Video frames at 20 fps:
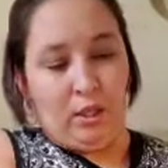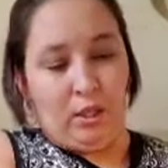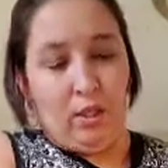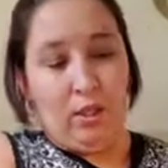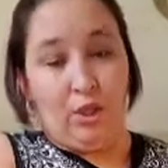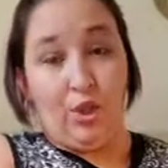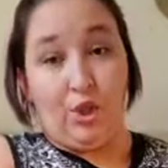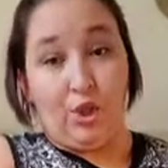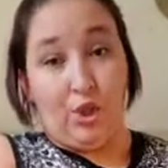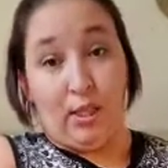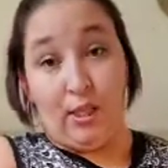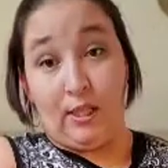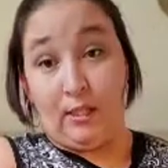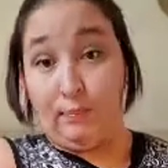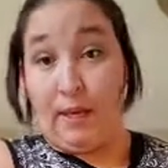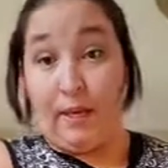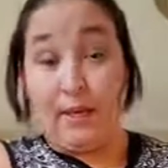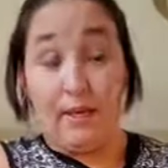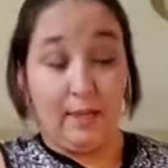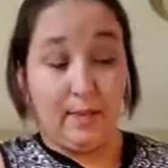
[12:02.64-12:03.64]
Just ask
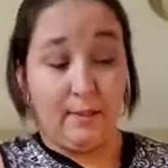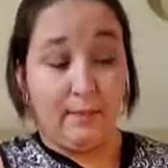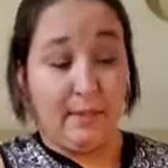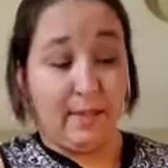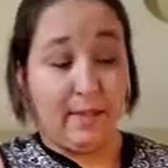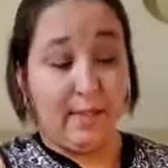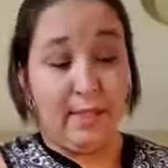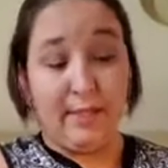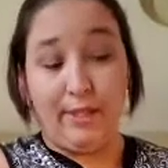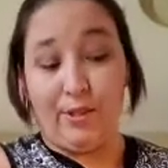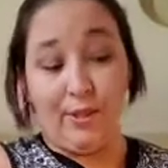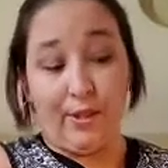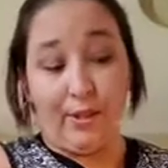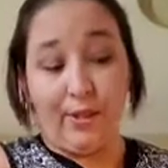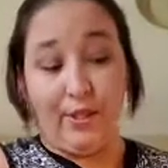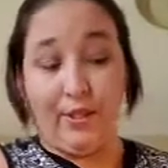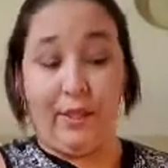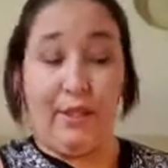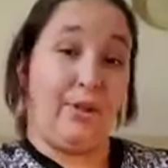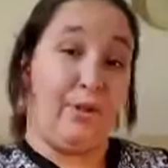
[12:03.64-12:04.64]
my husband, because he usually
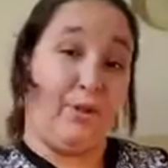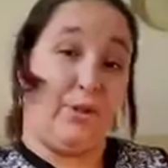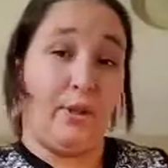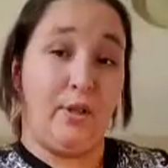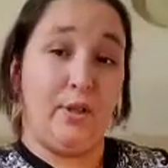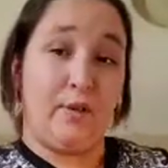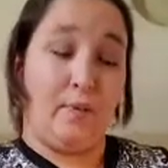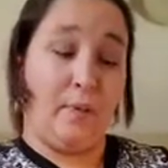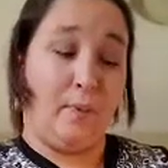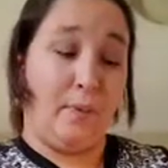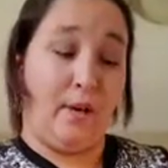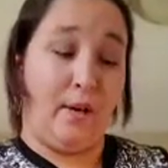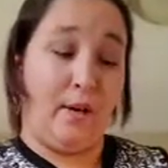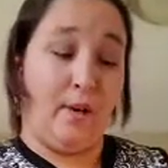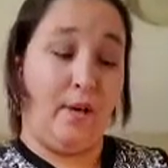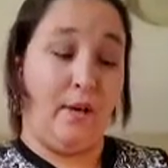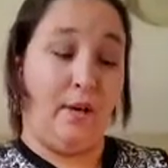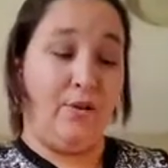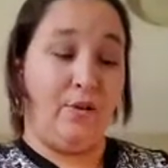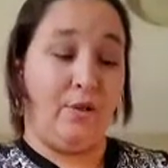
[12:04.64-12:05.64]
doesn't eat the crust of the pie.
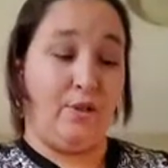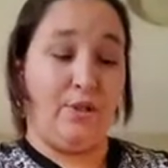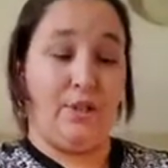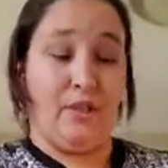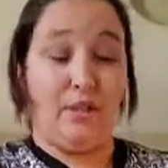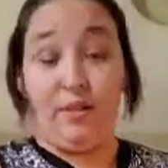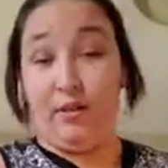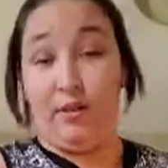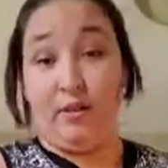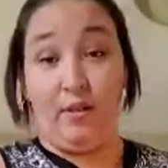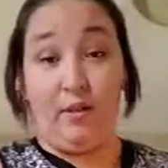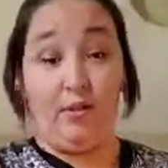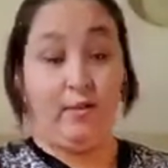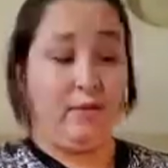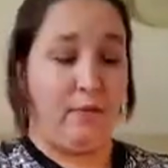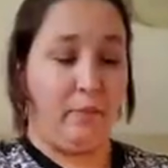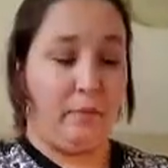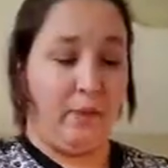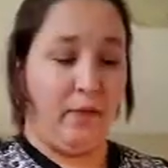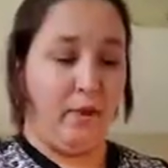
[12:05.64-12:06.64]
He usually just eats the center of
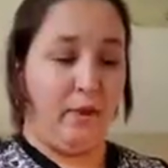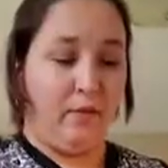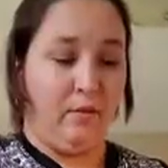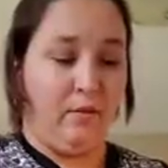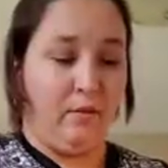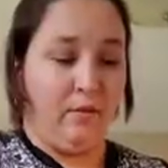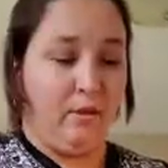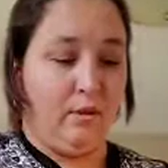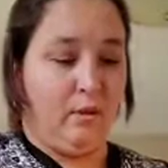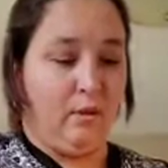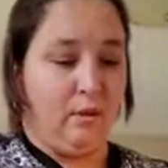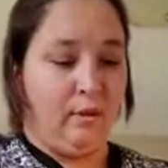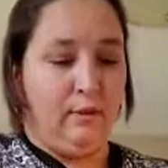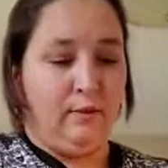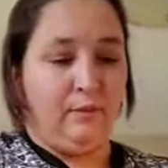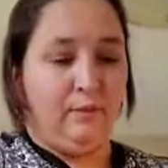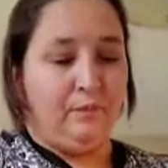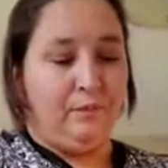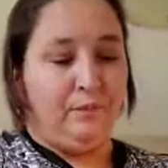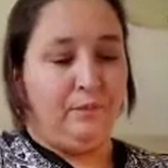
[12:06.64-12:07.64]
the pie.
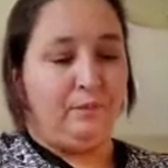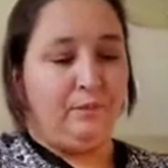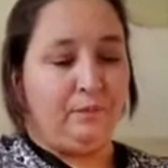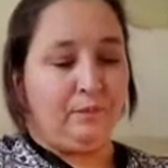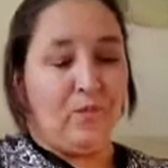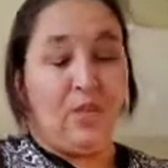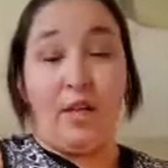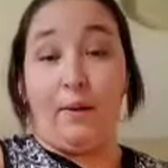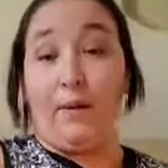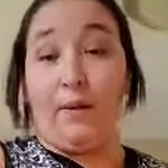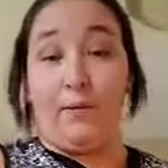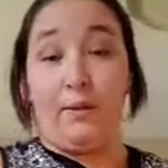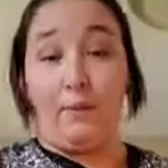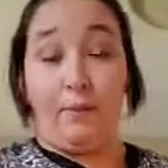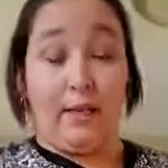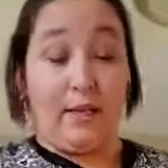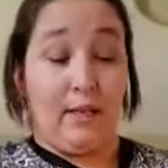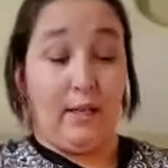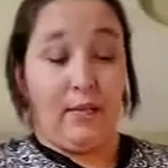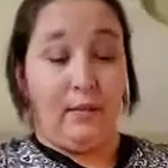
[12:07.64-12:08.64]
Same thing with
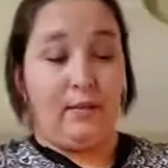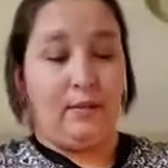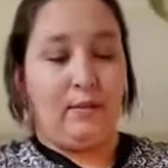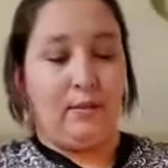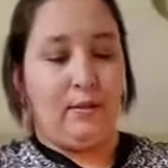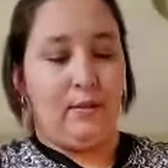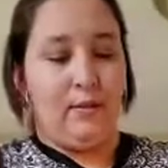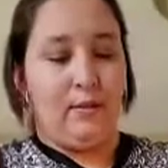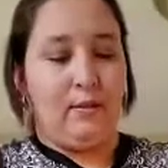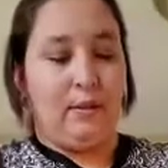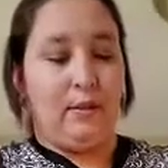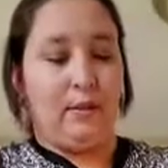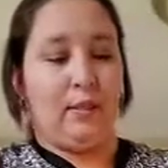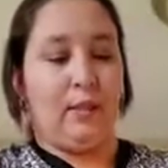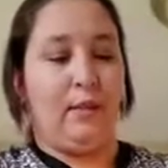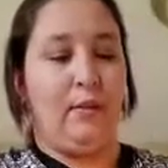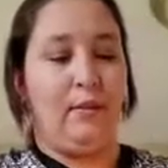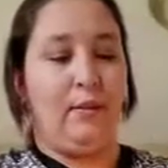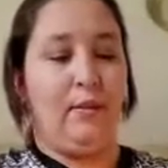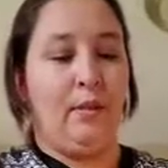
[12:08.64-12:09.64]
my kids.
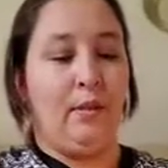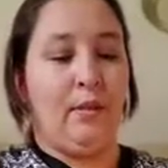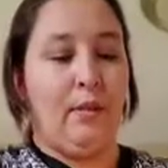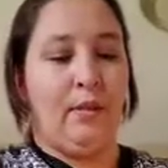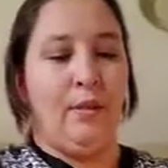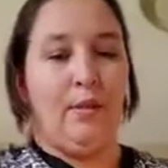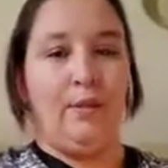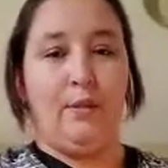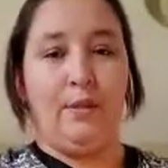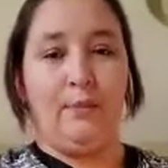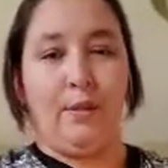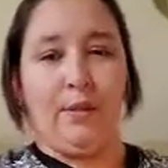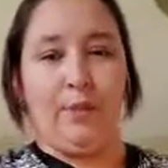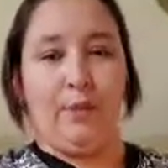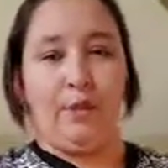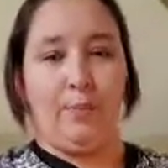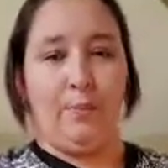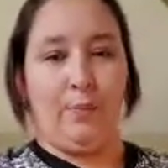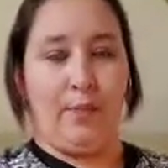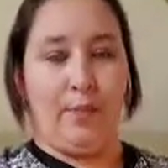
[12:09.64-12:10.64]
So, just make sure
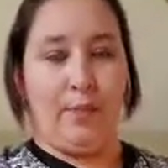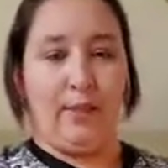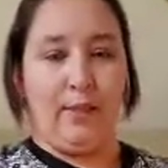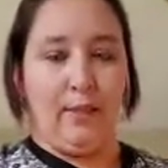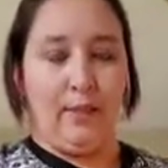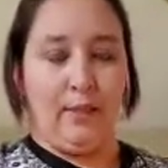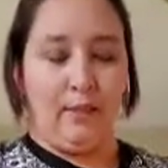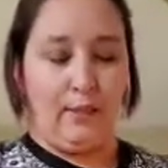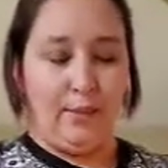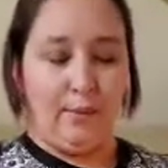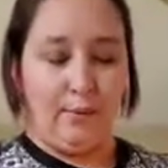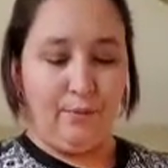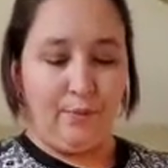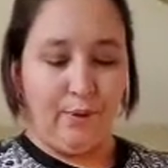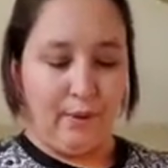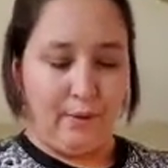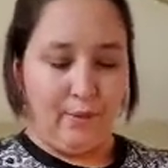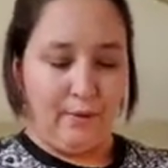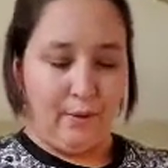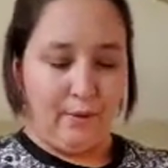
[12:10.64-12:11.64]
it's pressed down in there
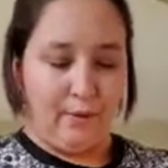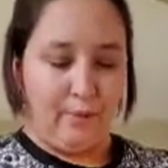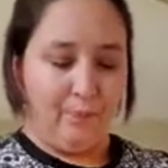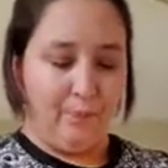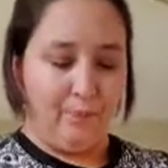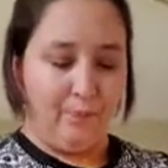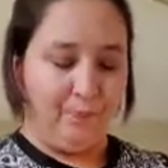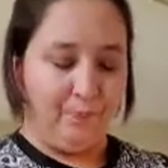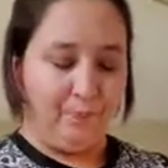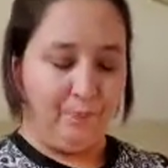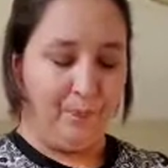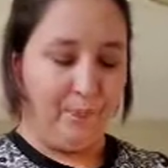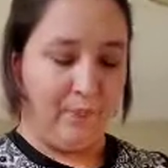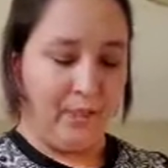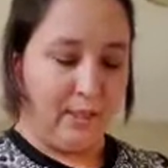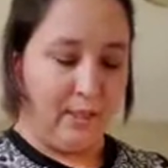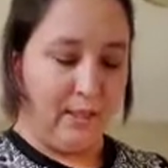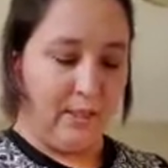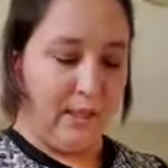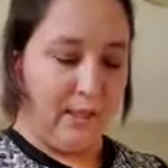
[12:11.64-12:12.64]
really well. And
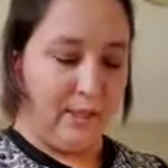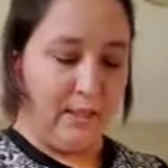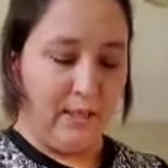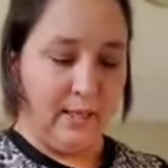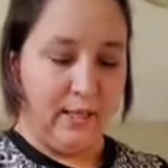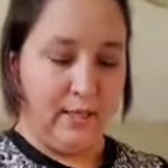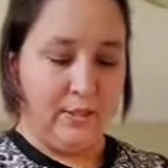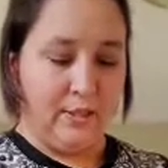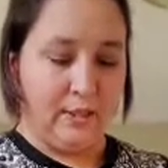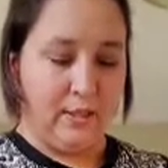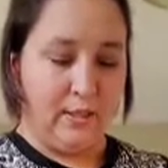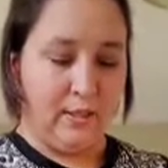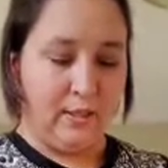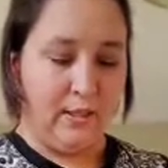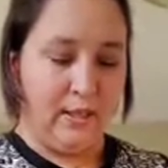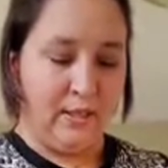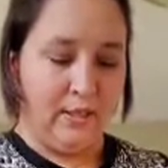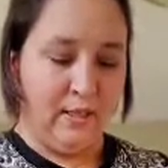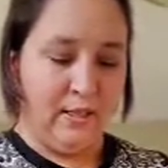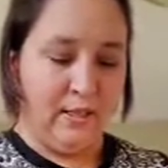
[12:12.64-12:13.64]
then I take the edges
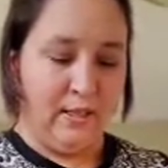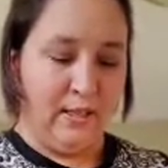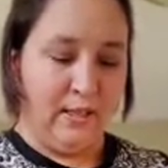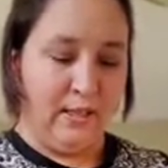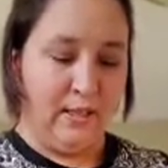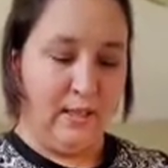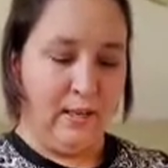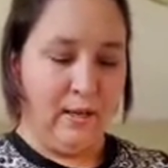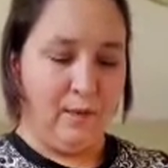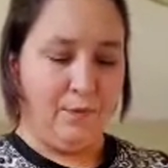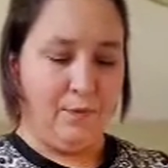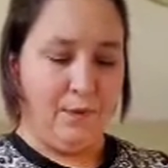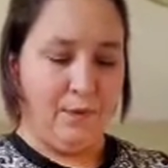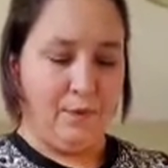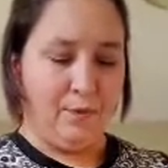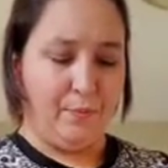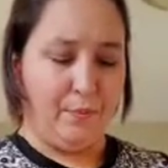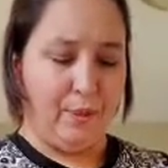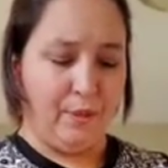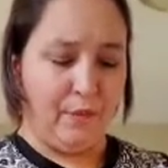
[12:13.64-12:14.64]
and I'll fold
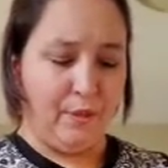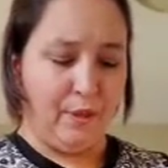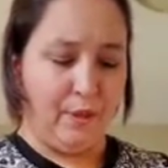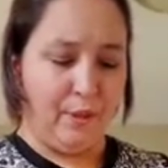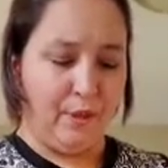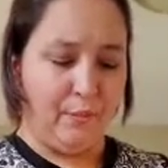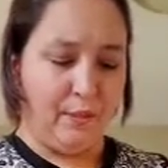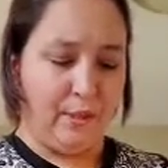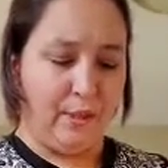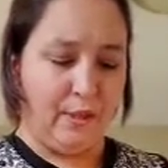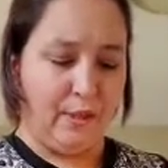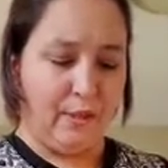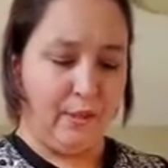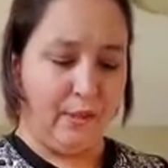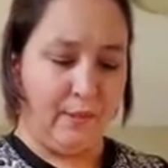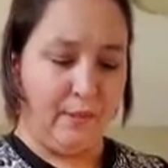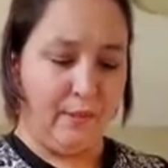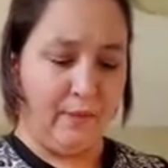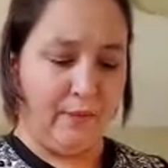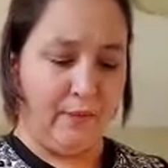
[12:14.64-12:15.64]
them over a little bit just so
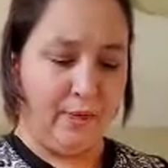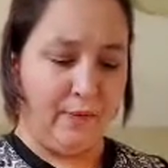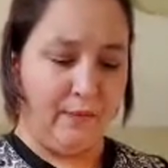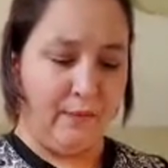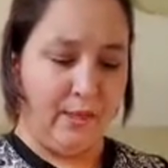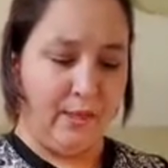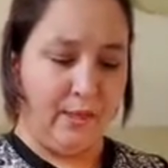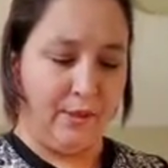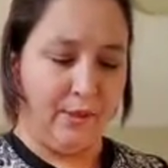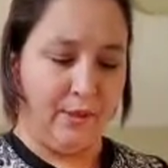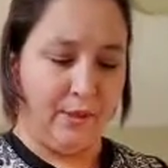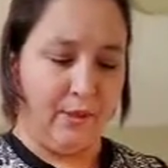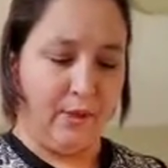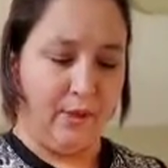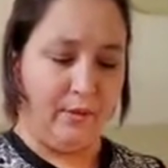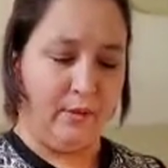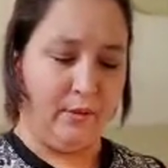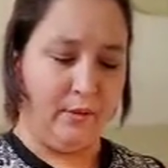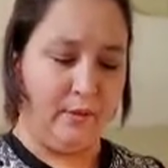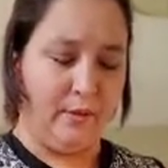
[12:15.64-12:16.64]
that we don't have the
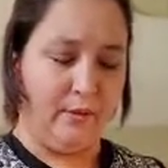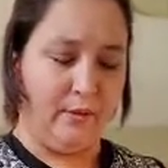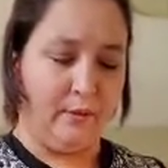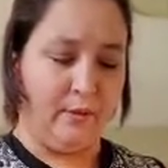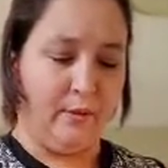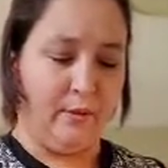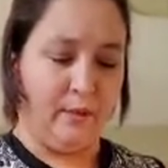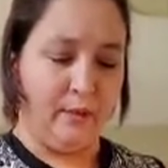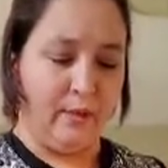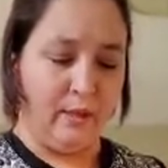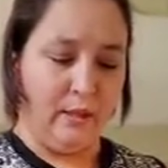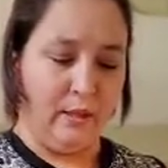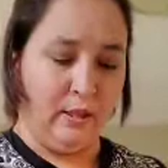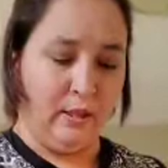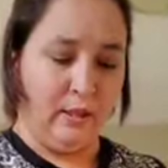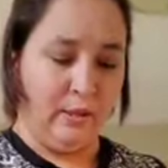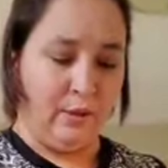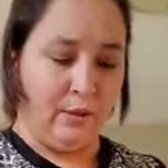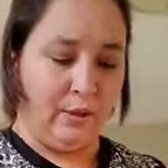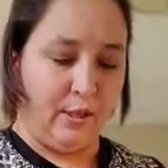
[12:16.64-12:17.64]
extra
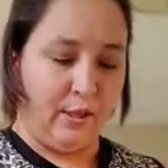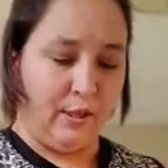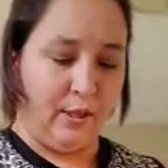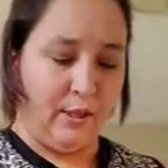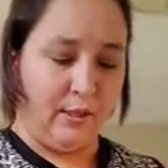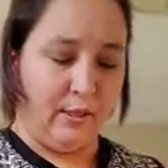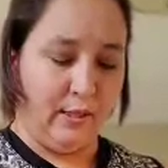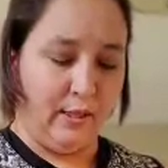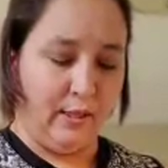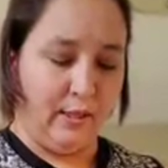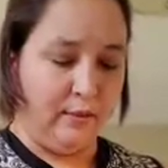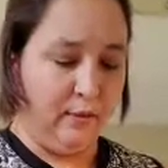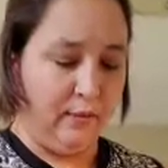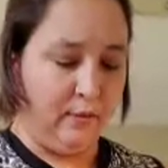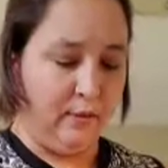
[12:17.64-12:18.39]
crust there.